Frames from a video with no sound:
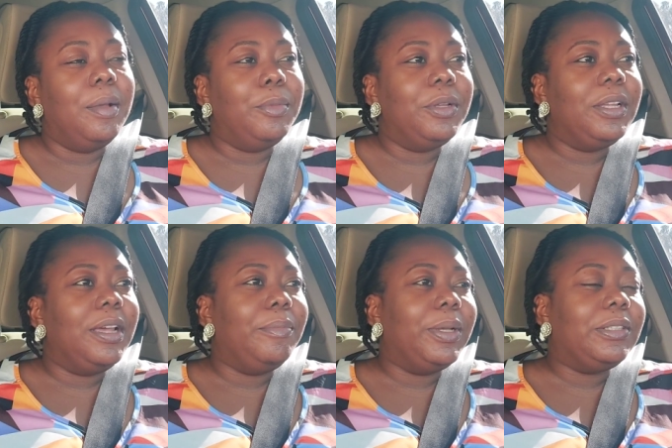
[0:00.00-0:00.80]
I'm looking
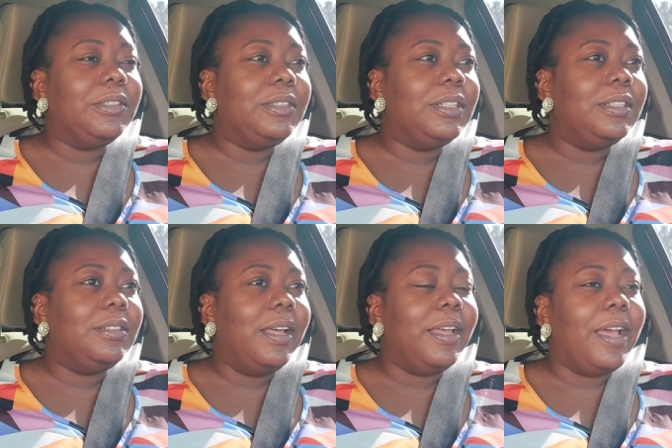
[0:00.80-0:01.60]
at my Sunday,
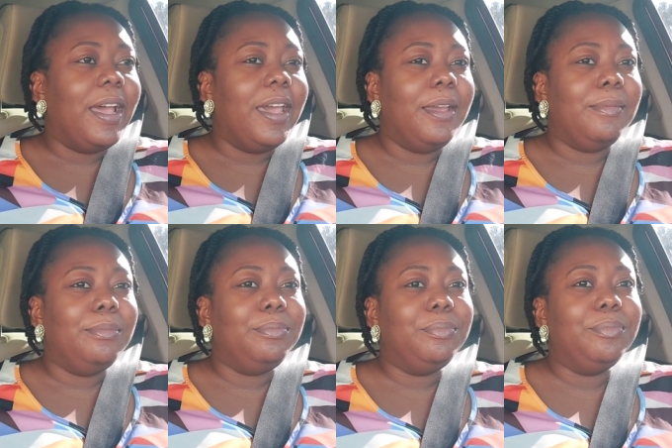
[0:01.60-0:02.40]
like I
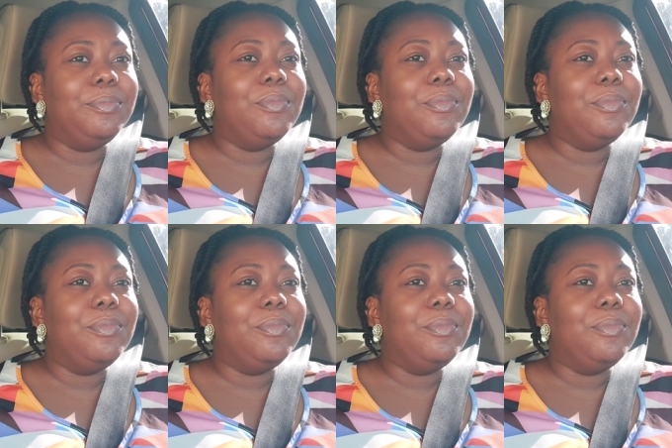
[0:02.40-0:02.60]
am